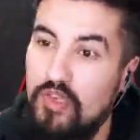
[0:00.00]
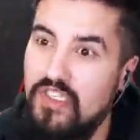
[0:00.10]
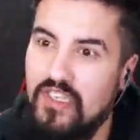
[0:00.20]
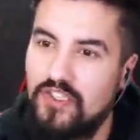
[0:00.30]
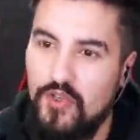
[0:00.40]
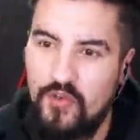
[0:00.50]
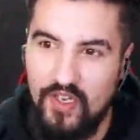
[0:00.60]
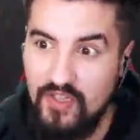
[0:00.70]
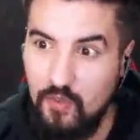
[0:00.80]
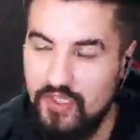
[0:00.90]
Reset the server,
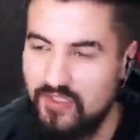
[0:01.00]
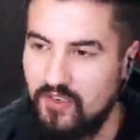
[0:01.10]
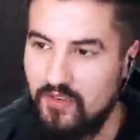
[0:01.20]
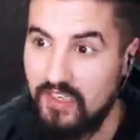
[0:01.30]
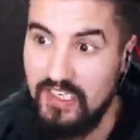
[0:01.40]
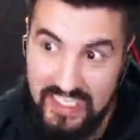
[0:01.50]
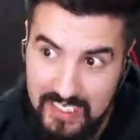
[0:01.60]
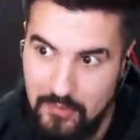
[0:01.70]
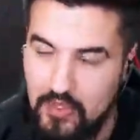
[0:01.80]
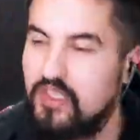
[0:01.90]
get the ones that are
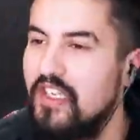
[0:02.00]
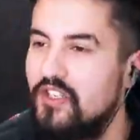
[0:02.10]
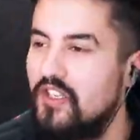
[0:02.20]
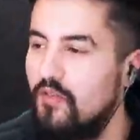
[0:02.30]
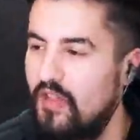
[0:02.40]
gettable, essentially,